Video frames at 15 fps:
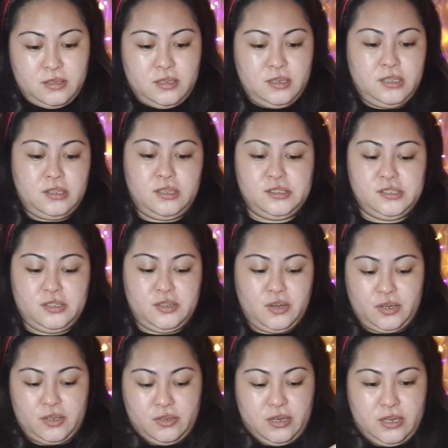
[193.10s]
and it doesn't
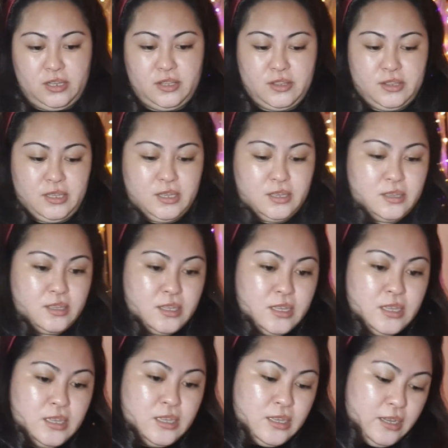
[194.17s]
hurt or anything.
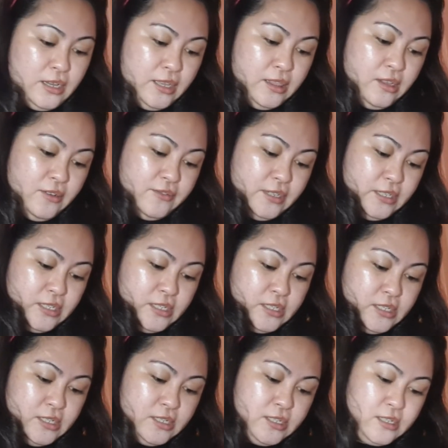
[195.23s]
I love it.
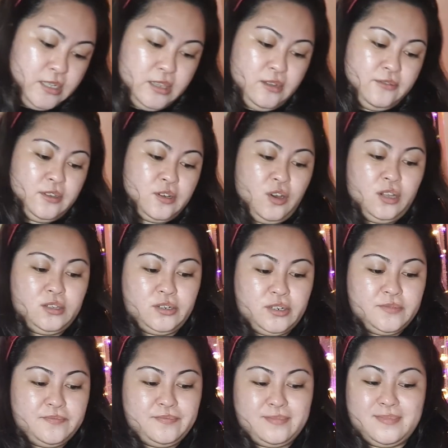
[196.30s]
Love the color.
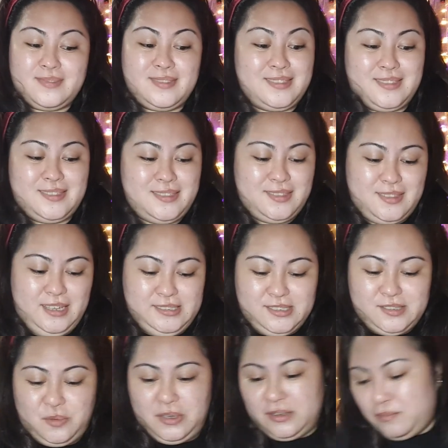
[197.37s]

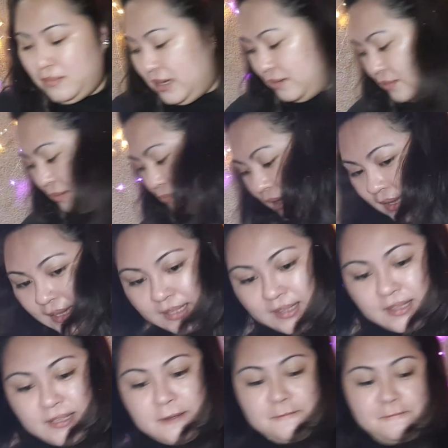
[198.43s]
That's what made me buy it.
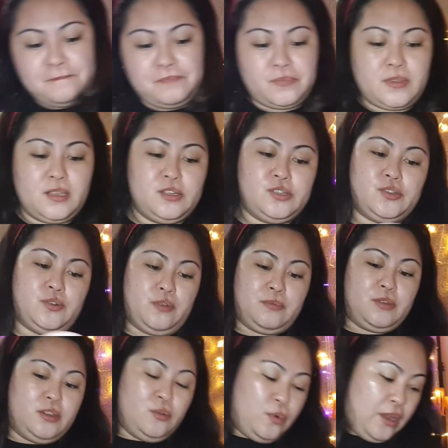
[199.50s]
So
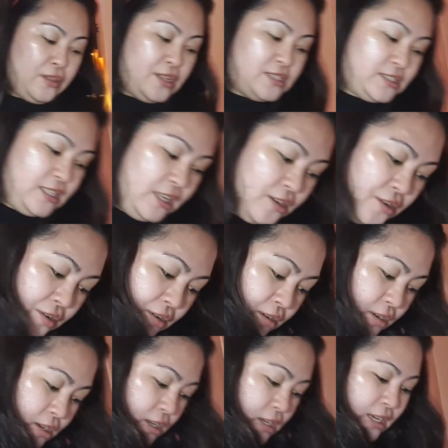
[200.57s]
I'm gonna wear this here
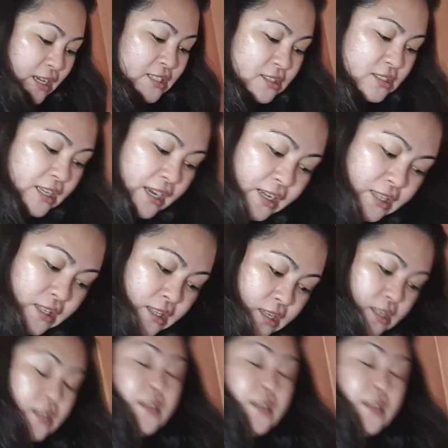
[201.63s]
inside